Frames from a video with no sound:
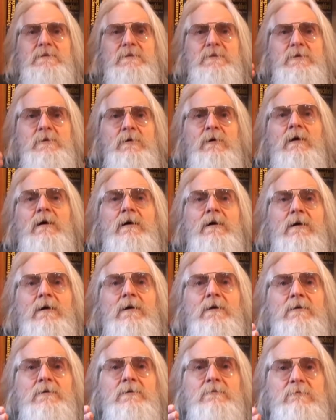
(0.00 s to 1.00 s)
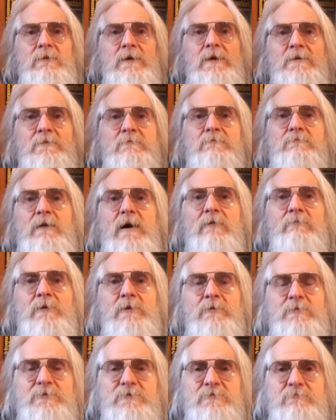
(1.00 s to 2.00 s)
your green
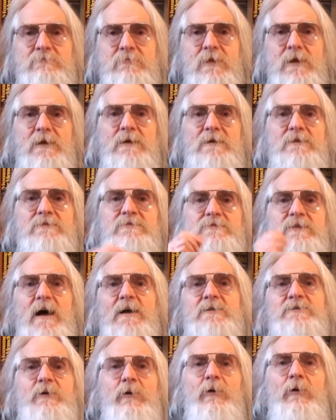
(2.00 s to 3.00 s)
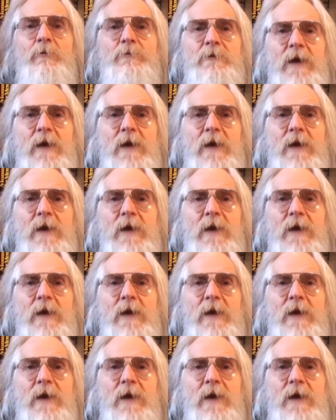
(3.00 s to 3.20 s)
revolution. Start your own